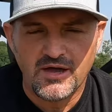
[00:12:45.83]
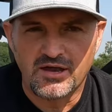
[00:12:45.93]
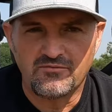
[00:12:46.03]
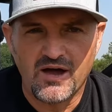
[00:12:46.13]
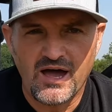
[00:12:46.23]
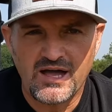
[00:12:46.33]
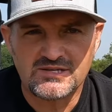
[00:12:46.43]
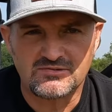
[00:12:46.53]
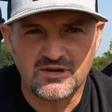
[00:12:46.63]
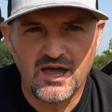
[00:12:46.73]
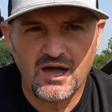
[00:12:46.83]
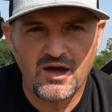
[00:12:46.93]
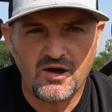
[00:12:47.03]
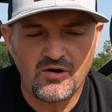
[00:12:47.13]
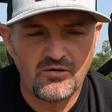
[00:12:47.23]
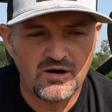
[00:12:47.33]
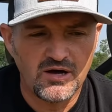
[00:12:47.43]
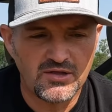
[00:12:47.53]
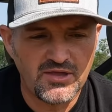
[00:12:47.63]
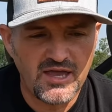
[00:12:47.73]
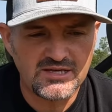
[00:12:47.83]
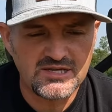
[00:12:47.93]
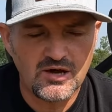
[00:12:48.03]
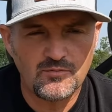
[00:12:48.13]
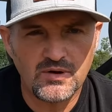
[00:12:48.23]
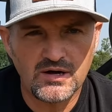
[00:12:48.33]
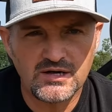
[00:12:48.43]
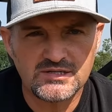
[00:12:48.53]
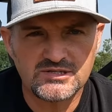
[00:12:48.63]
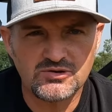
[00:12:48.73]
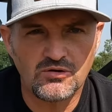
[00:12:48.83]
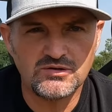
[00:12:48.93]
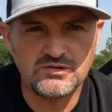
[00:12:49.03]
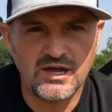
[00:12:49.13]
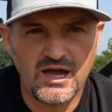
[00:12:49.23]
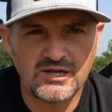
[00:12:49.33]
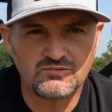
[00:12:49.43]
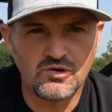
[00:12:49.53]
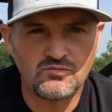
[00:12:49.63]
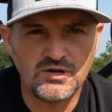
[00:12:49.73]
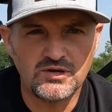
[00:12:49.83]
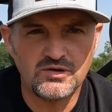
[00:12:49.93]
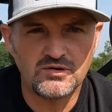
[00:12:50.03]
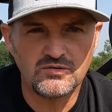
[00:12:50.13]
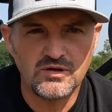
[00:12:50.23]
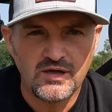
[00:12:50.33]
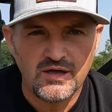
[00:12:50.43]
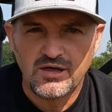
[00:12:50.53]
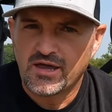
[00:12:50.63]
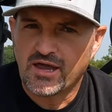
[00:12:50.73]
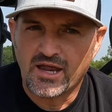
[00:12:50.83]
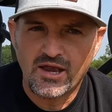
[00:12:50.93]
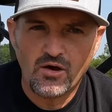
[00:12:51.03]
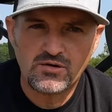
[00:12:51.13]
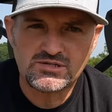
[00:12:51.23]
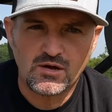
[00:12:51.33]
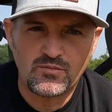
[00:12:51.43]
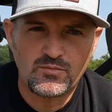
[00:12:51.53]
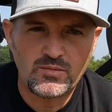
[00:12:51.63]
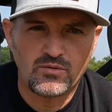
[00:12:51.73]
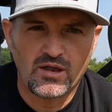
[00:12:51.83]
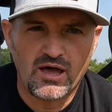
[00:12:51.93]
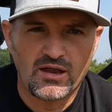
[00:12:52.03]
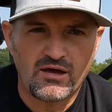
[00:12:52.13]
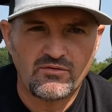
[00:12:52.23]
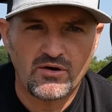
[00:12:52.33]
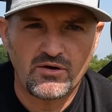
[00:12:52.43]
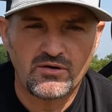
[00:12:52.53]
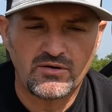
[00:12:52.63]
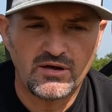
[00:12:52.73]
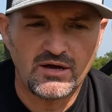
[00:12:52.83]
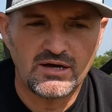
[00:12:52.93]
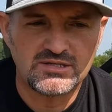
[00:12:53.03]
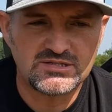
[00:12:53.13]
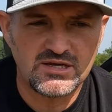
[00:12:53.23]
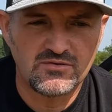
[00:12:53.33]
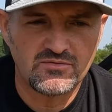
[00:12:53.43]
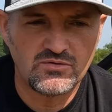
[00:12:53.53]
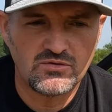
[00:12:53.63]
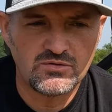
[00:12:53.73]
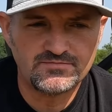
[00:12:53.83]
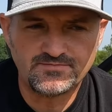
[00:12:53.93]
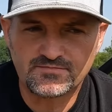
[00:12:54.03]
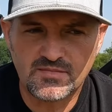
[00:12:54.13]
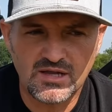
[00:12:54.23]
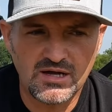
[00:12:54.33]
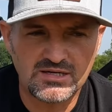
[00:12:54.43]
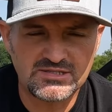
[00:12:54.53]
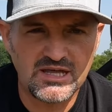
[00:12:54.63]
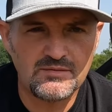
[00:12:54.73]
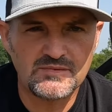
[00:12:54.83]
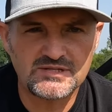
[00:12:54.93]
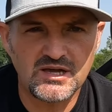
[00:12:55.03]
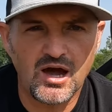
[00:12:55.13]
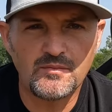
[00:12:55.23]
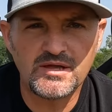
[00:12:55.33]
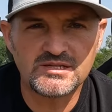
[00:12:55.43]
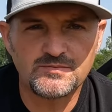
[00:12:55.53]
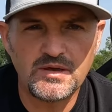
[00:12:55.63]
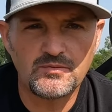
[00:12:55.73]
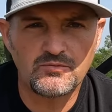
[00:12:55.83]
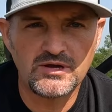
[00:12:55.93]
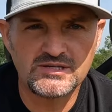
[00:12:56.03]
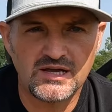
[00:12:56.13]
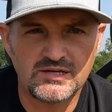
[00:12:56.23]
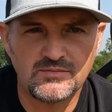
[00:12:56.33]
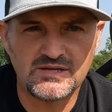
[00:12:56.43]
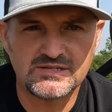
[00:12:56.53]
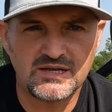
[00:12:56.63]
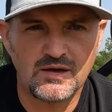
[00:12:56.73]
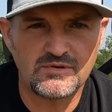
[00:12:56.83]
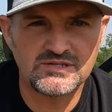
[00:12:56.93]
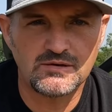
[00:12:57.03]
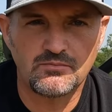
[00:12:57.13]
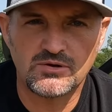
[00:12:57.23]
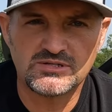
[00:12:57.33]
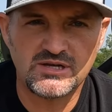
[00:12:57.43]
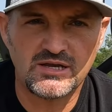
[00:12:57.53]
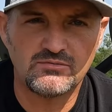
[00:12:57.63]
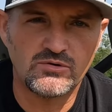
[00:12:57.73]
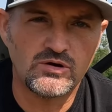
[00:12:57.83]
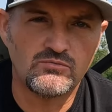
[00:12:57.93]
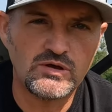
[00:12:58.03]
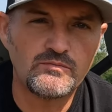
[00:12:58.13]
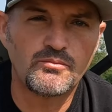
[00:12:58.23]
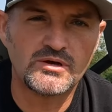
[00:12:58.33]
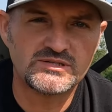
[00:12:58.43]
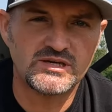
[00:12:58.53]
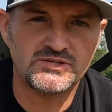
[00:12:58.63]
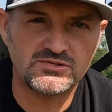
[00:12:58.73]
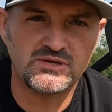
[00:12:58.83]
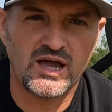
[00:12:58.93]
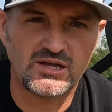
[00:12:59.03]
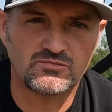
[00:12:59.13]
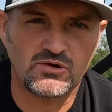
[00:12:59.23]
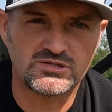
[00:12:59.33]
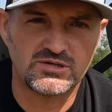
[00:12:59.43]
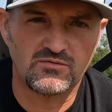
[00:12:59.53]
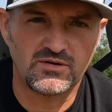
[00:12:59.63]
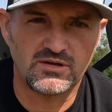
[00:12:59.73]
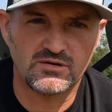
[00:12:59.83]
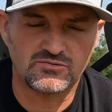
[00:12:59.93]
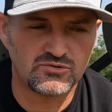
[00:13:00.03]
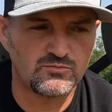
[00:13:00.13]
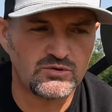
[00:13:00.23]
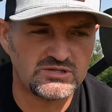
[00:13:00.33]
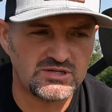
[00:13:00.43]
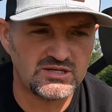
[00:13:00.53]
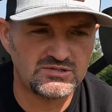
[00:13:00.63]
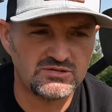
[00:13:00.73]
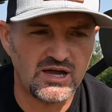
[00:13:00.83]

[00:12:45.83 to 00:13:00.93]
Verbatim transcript: advice on how uh, things help us, showing you guys what we do and I know it's helping people out. I've heard uh, several uh, statements, comments, people reach out to me saying how much they appreciate it. Well, we appreciate you guys watching our videos. We appreciate you